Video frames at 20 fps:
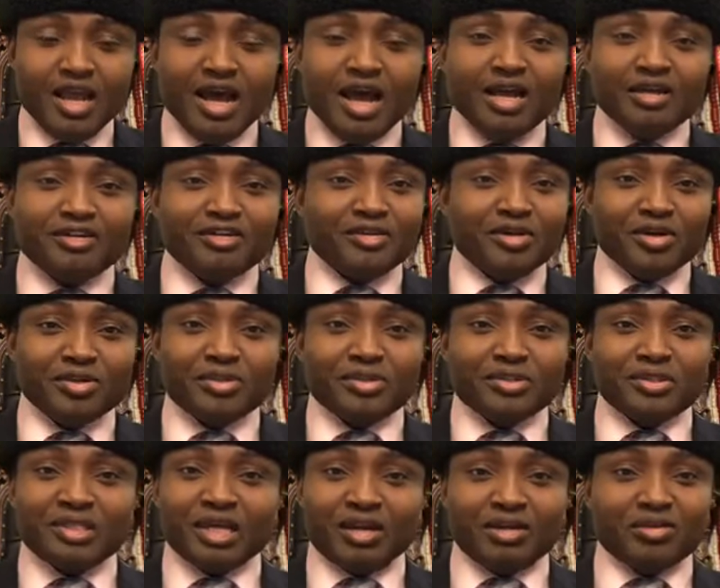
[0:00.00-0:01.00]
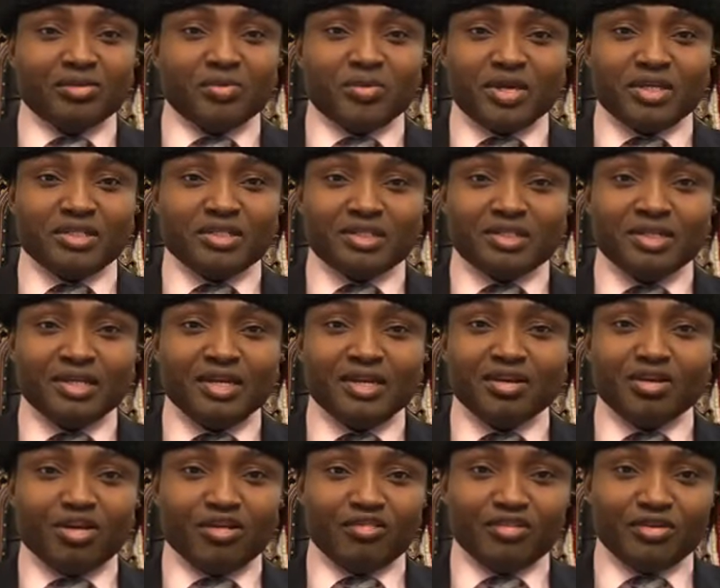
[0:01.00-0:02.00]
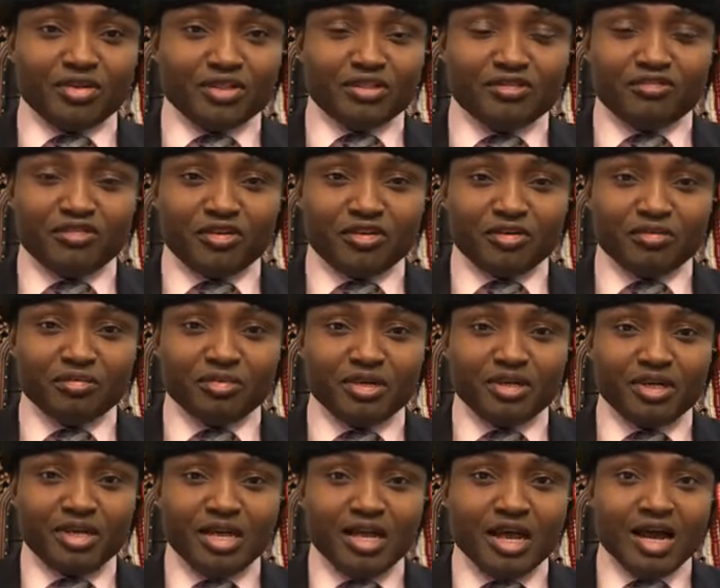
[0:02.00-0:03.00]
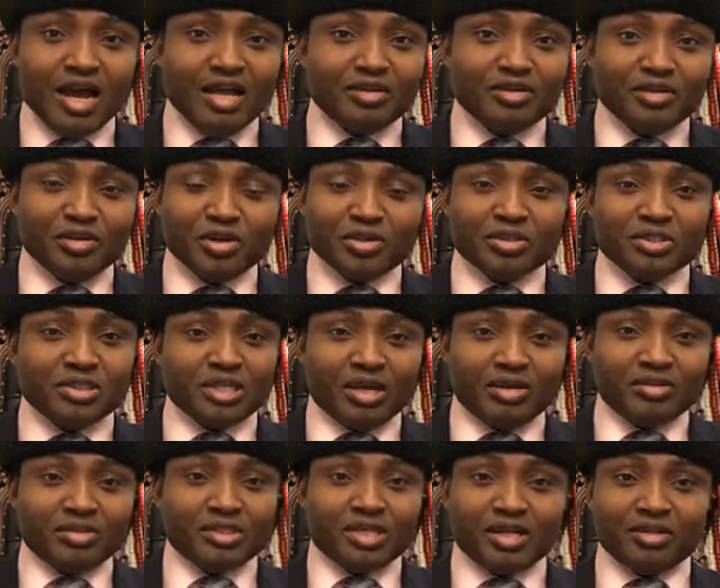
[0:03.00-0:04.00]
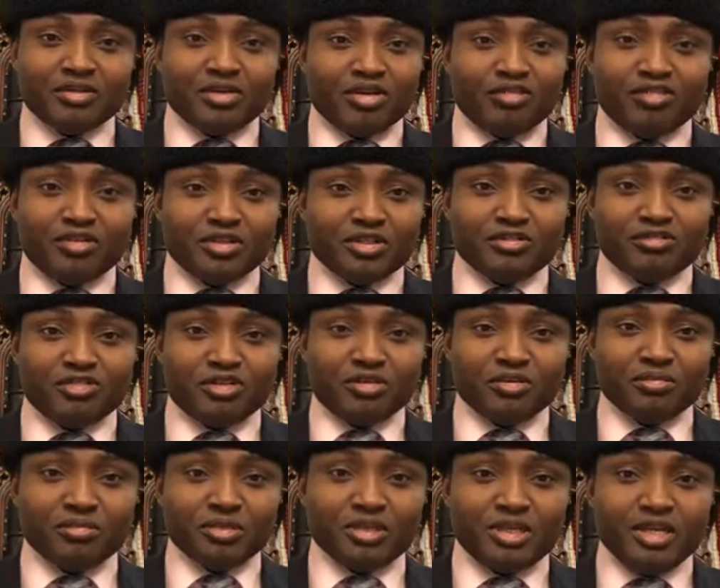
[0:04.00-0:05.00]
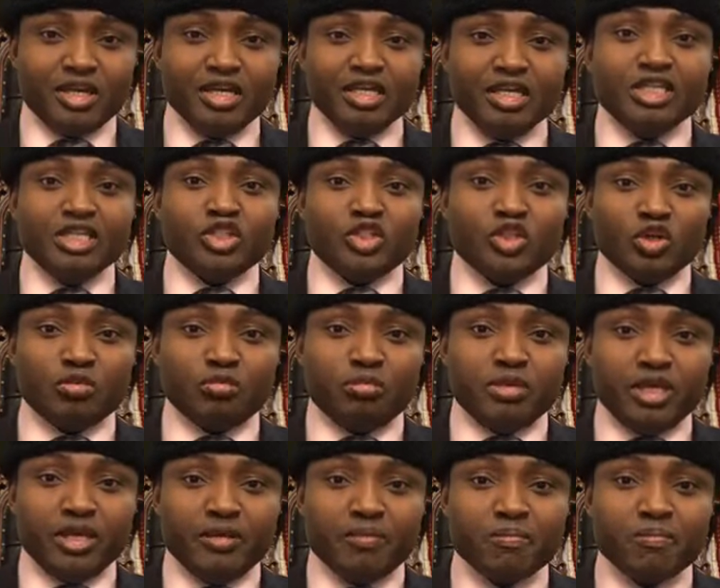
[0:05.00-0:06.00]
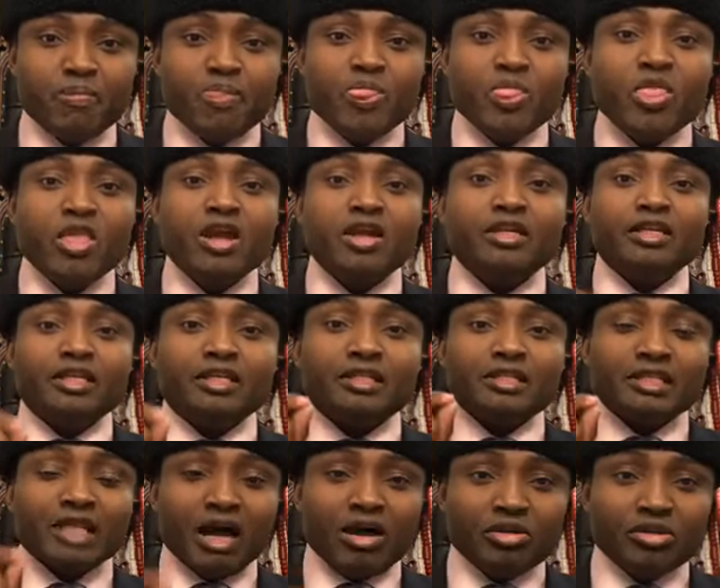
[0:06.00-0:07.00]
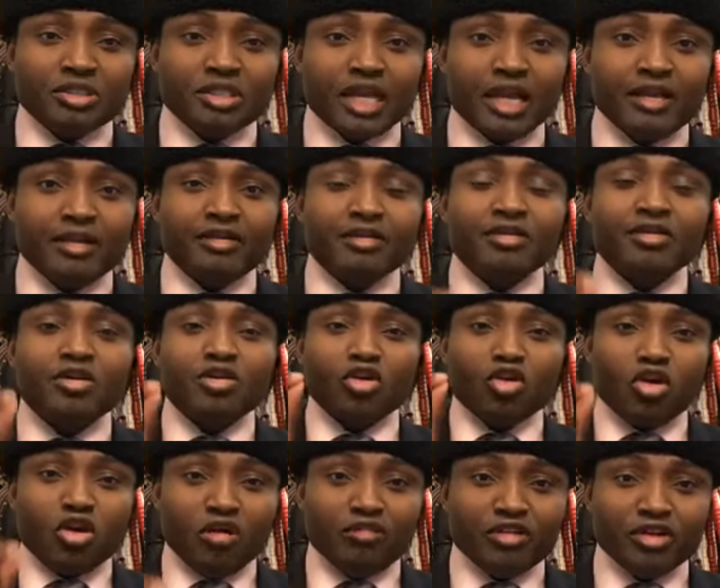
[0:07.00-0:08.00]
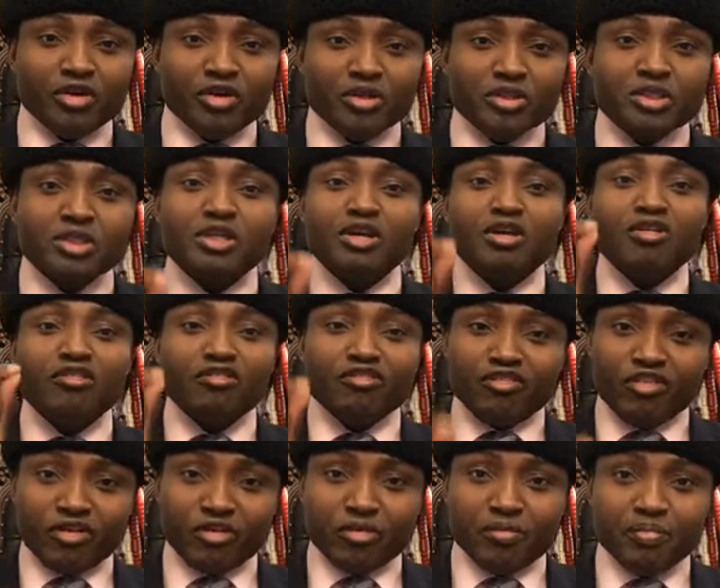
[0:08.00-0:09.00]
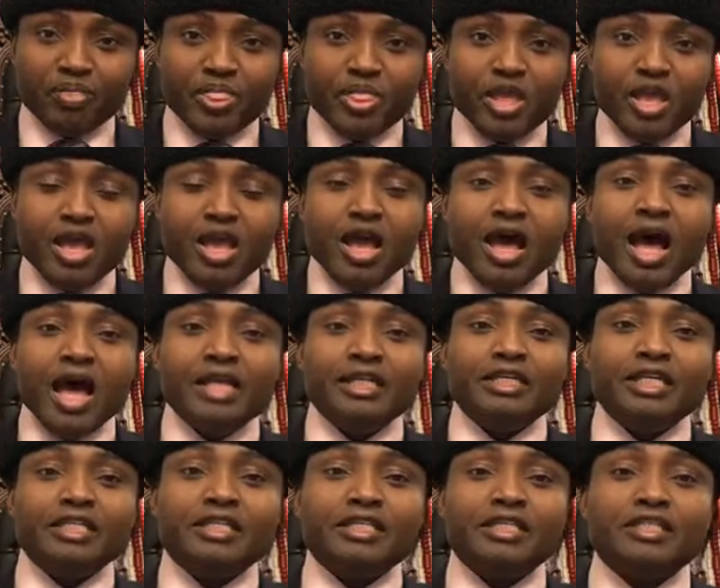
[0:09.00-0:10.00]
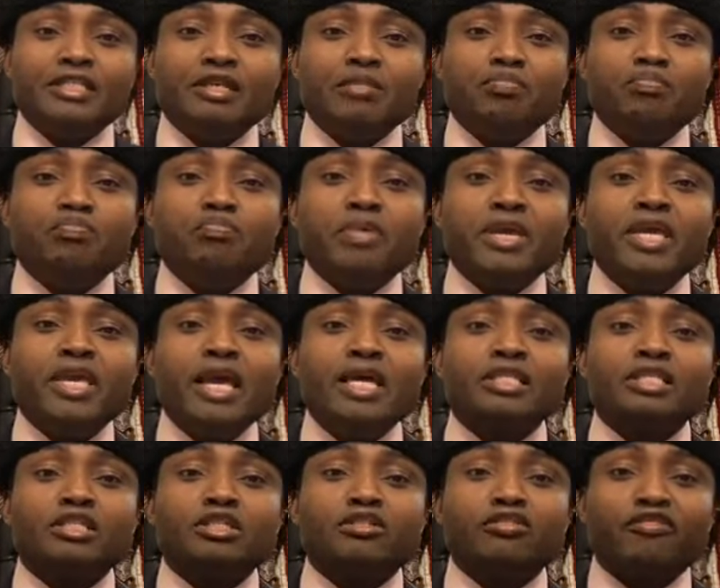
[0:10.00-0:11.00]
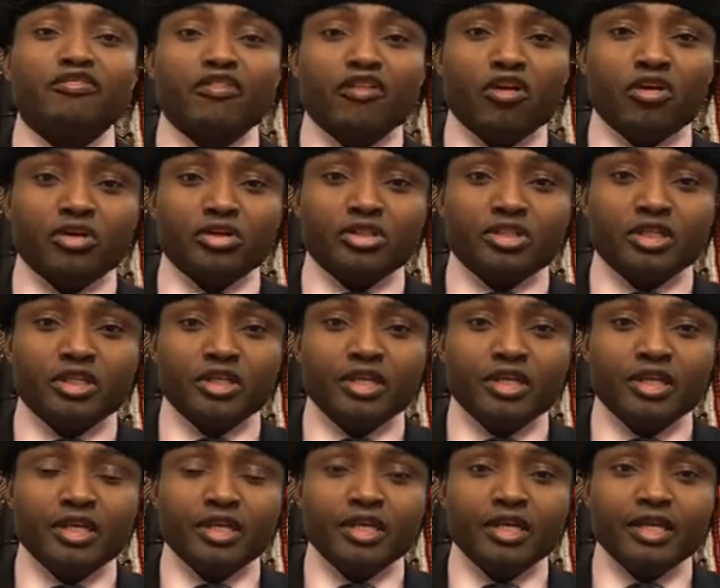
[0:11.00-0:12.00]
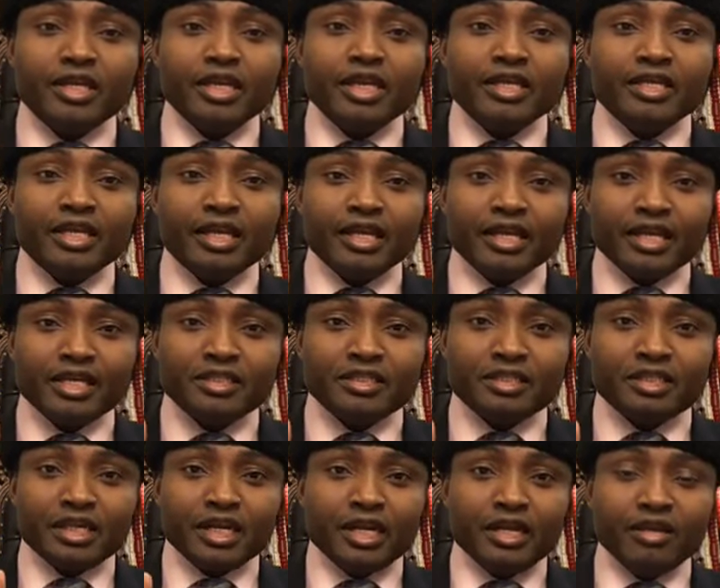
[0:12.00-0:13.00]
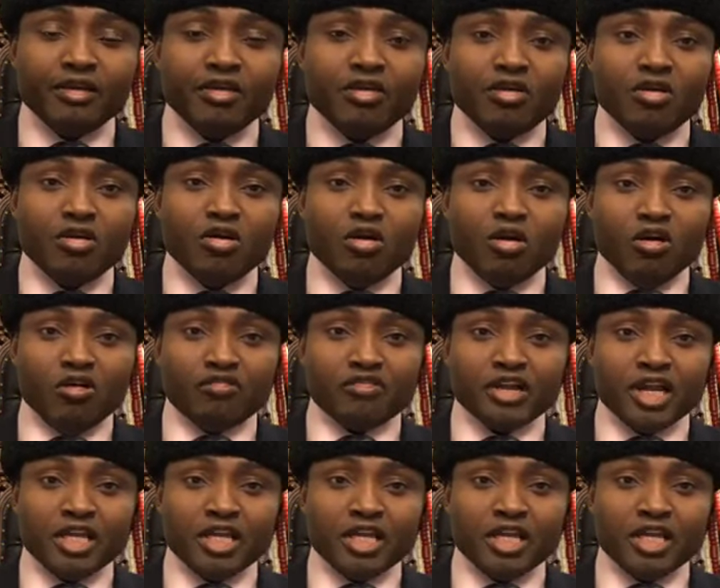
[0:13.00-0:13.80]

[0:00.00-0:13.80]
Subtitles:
and not Southwest Governors Forum and not South-South Governors Forum. It should be the Southern Governors Forum. And this is the biggest fraud in the history of